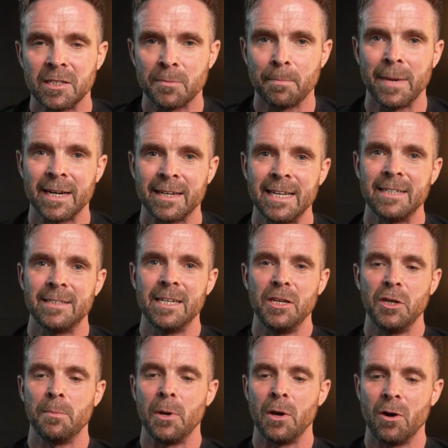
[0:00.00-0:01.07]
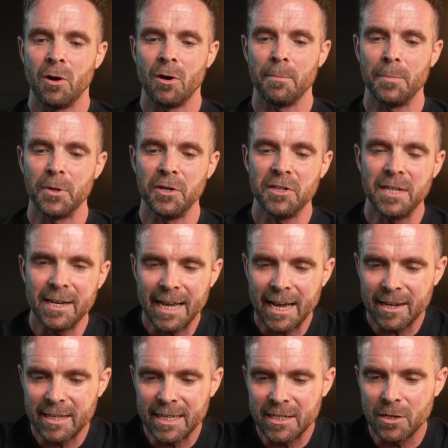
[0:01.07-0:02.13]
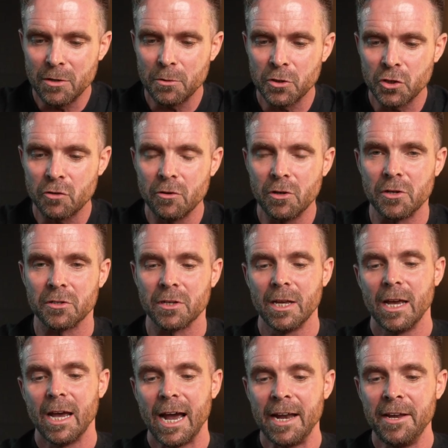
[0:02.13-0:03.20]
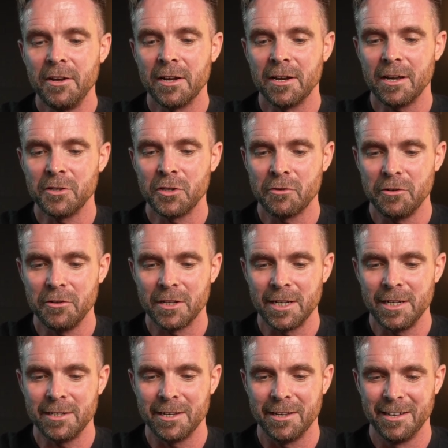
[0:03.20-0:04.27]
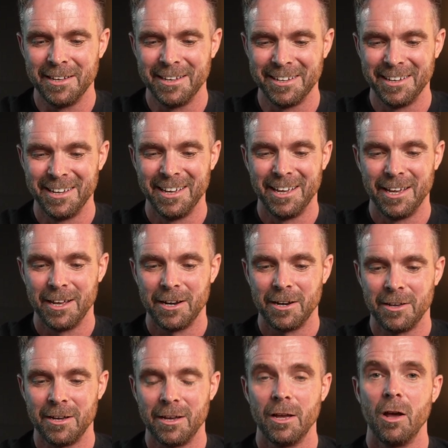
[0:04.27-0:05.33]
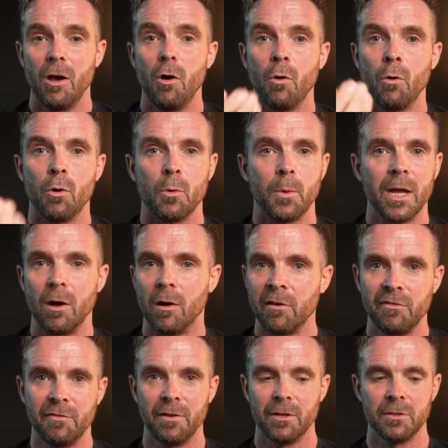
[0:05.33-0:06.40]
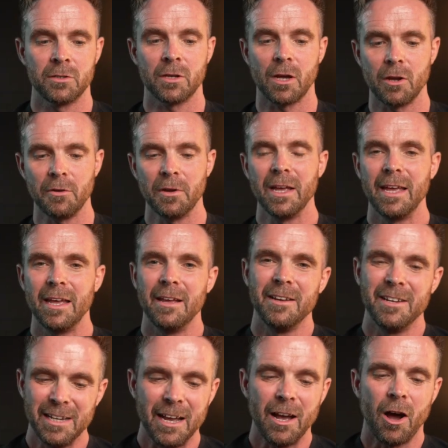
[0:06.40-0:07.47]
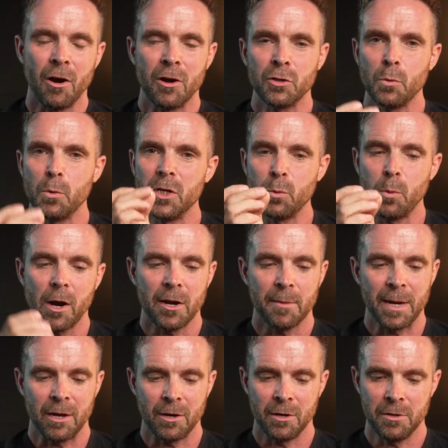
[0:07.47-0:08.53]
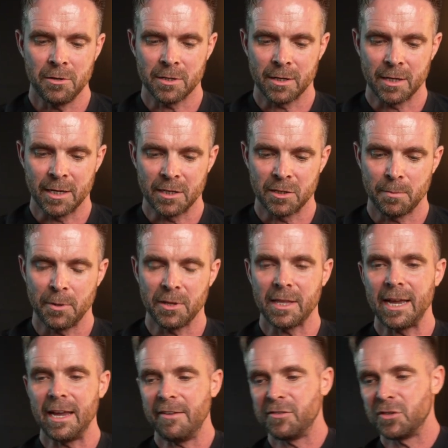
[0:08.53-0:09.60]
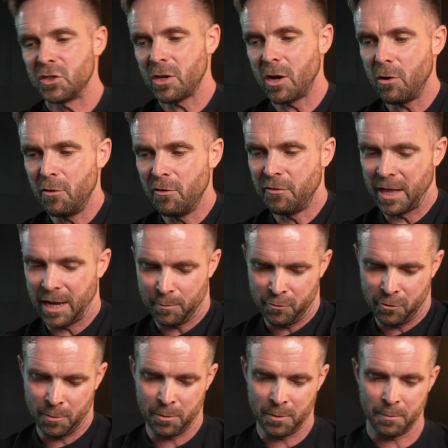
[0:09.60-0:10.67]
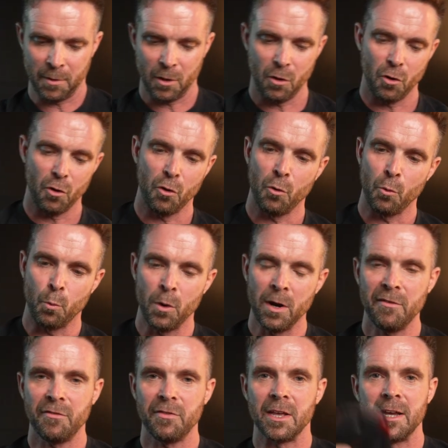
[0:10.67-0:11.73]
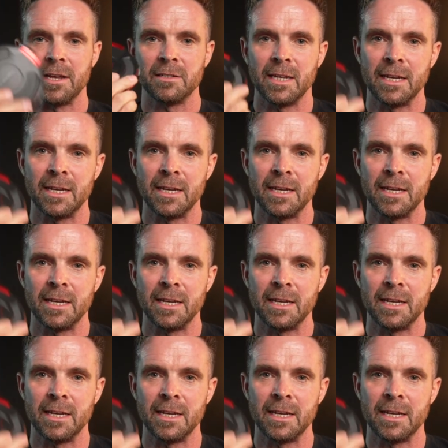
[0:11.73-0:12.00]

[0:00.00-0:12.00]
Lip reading: It's magnetic, you put it on, but you then had these little screws. And you can unscrew these, but all the way off. So I was always worried about losing these, but they have solved that problem with this.